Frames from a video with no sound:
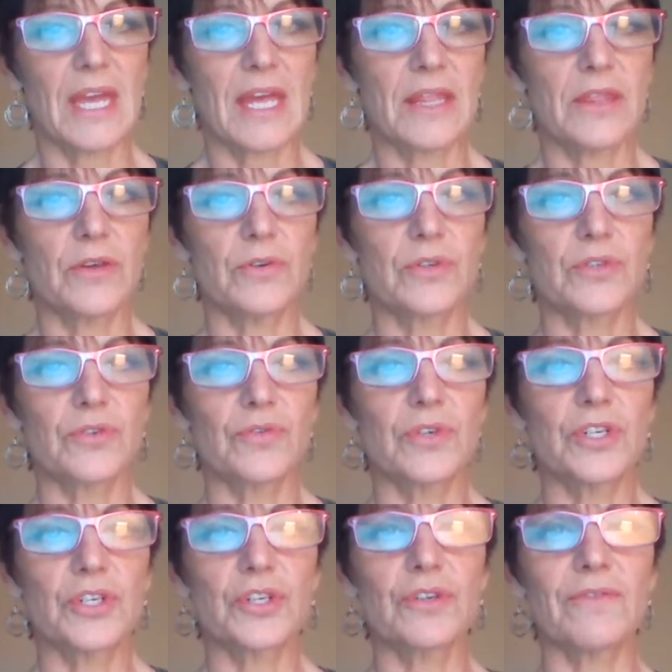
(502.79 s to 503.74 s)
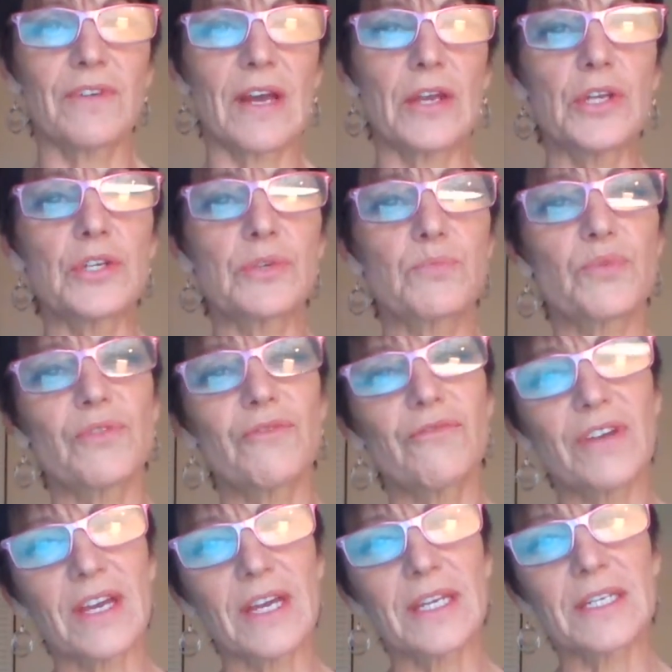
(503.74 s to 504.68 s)
And those traditional values
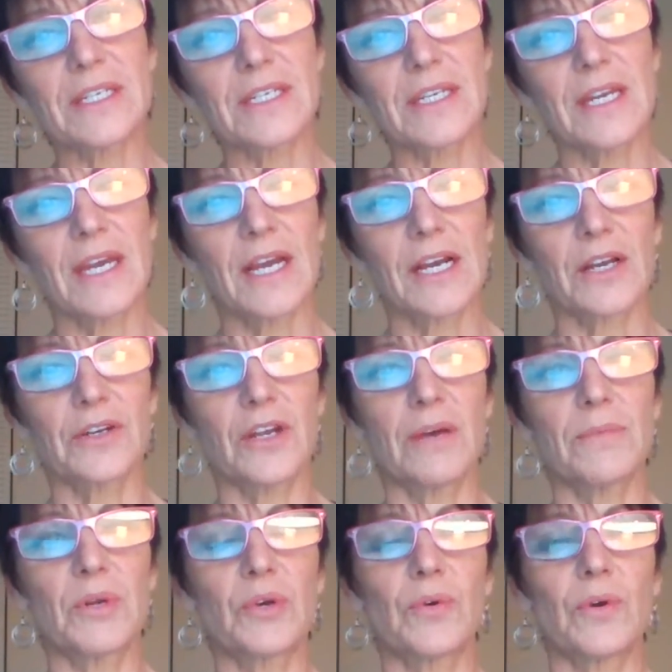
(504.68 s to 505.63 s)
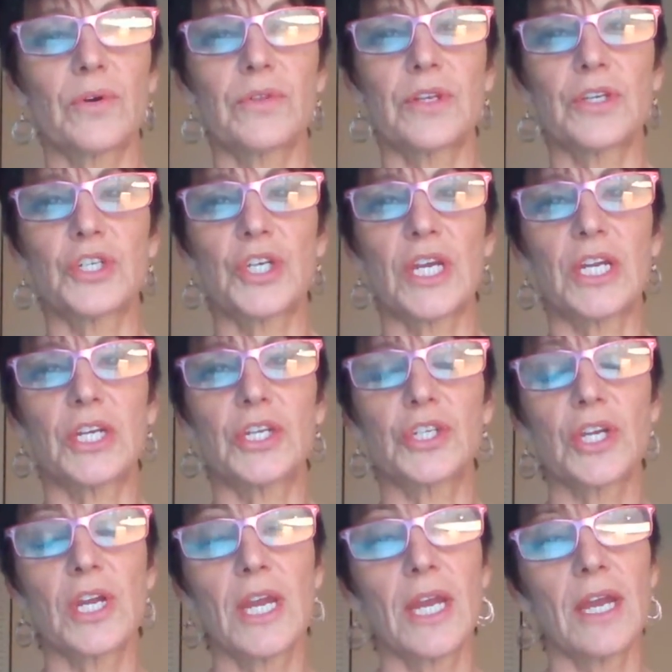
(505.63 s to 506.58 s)
prevent economic growth and
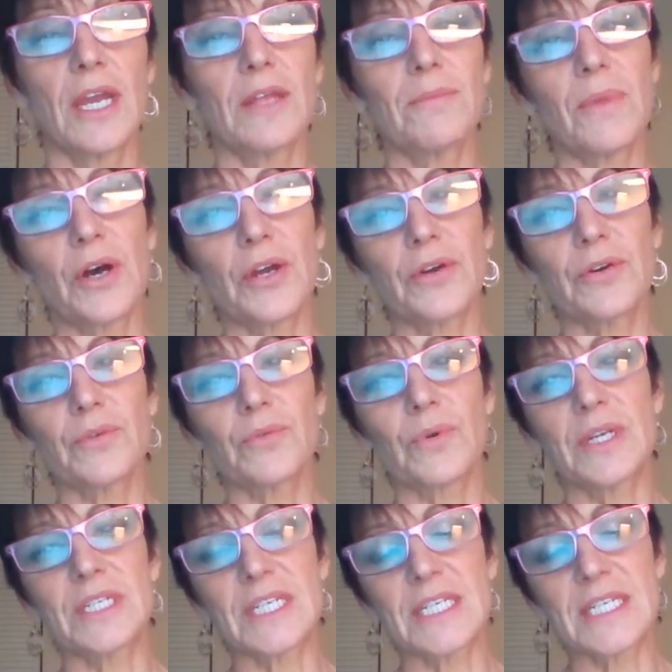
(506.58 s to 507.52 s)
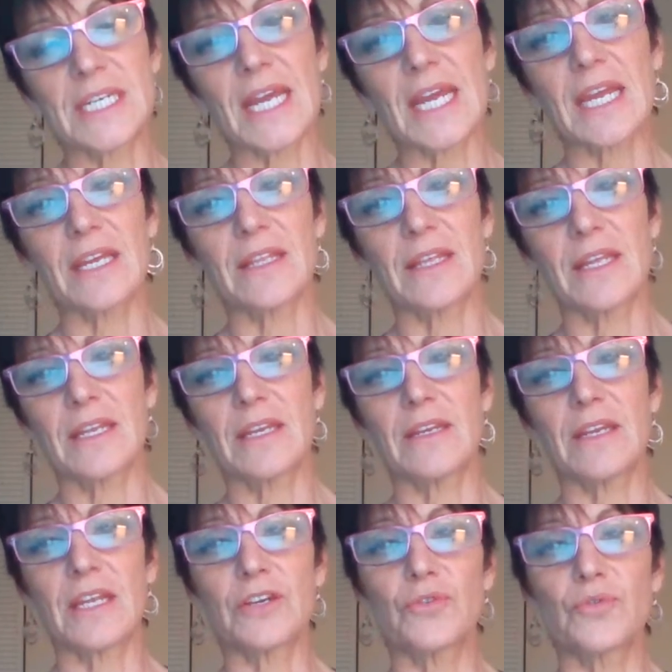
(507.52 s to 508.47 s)
change. In today,
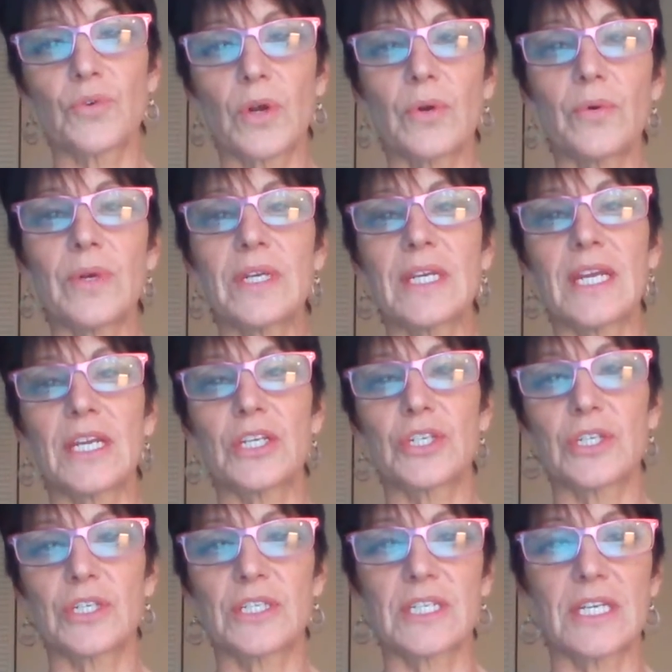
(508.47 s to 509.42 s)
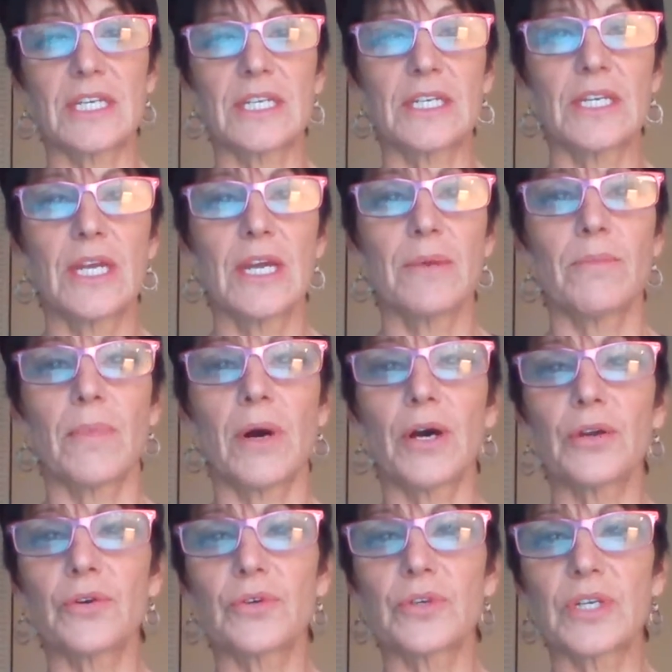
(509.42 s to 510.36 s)
in growing nations, in
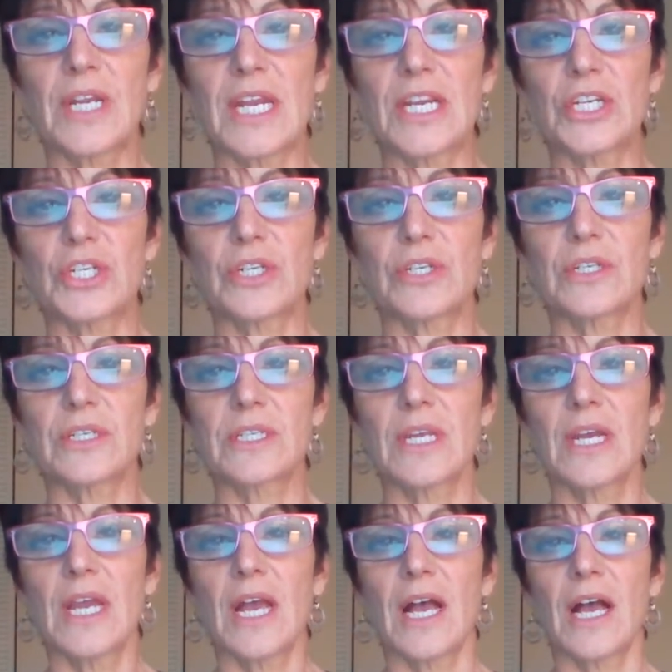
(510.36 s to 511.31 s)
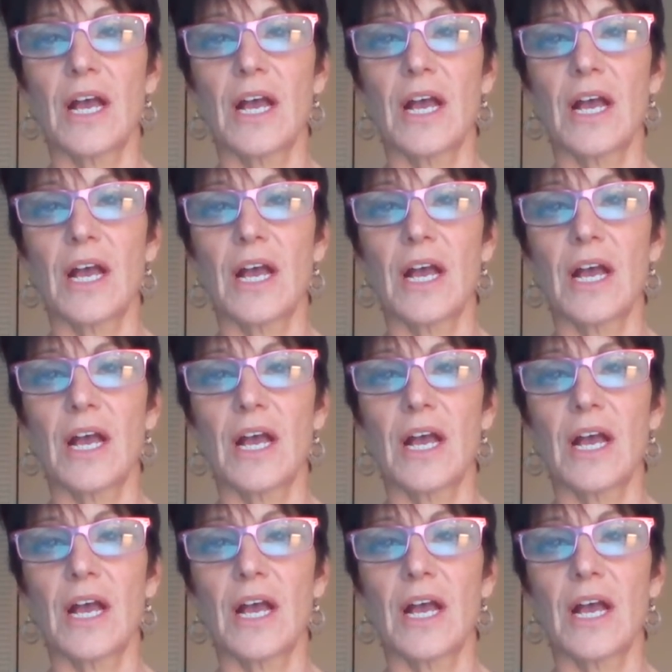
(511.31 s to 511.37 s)
modern nations,